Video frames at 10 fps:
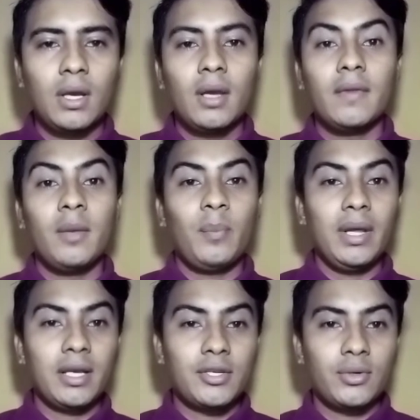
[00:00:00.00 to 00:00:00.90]
The
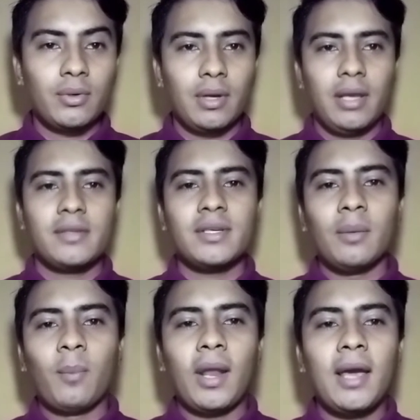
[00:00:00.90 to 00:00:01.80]
implicature is the
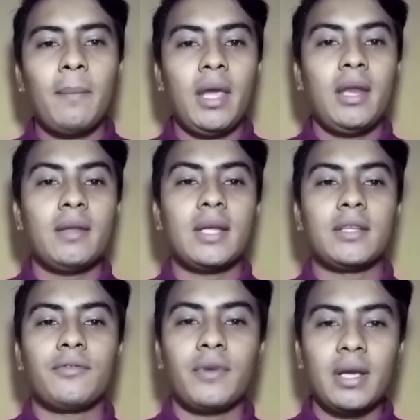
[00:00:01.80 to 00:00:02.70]
implied meaning
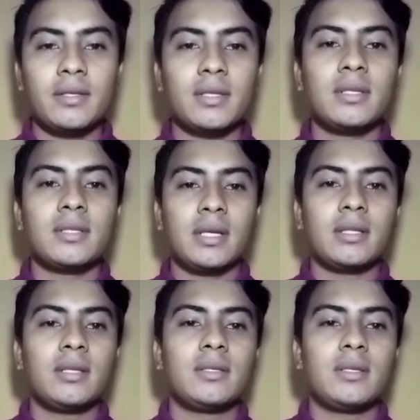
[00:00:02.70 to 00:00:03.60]
that phrases and
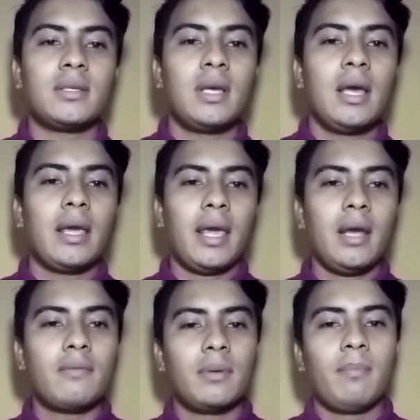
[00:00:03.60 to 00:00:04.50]
sentences
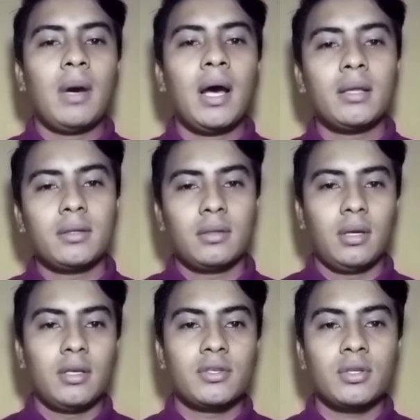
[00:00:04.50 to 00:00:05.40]
carry but
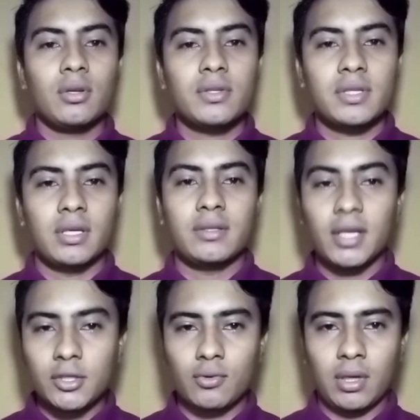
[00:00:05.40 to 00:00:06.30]
is not said
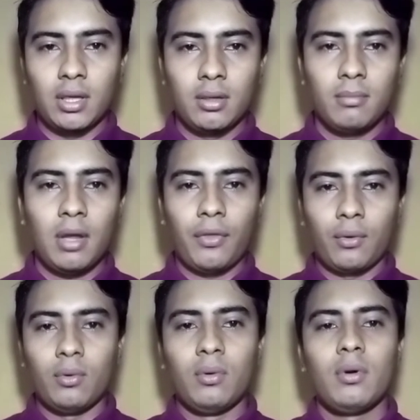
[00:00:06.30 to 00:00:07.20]
textually, but
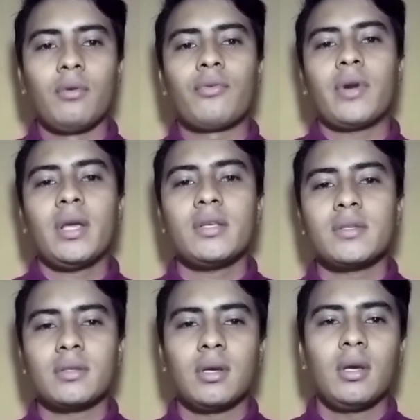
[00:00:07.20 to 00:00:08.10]
through
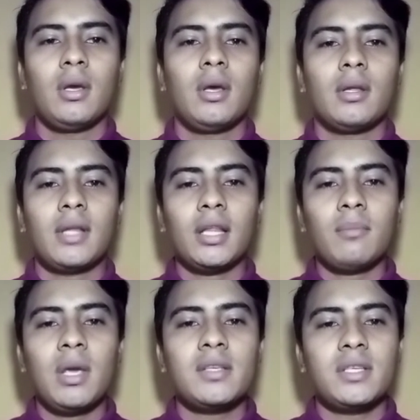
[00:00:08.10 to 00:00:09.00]
phrase that
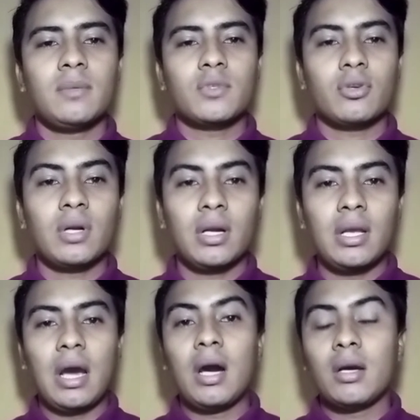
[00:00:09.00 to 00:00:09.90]
may seem
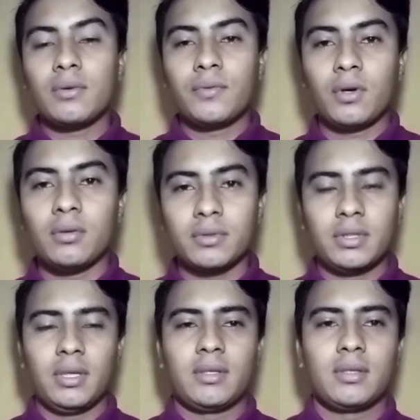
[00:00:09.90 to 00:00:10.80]
totally out of
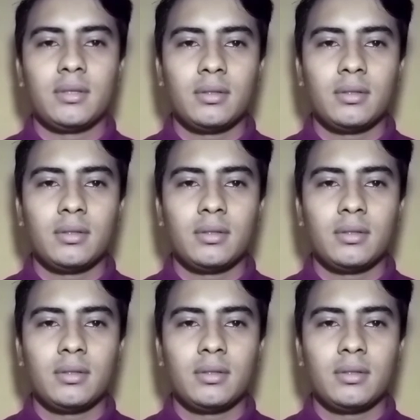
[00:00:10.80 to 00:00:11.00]
context.